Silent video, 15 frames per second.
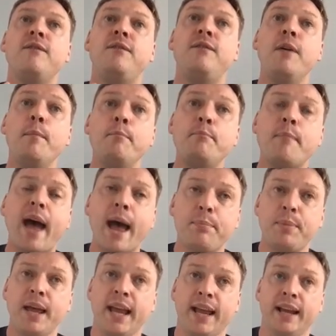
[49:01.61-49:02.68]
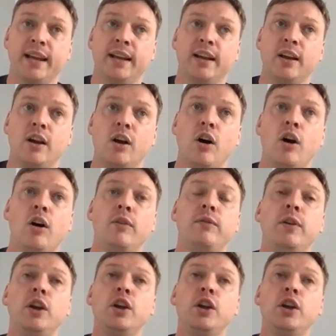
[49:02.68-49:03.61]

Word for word: The mapping of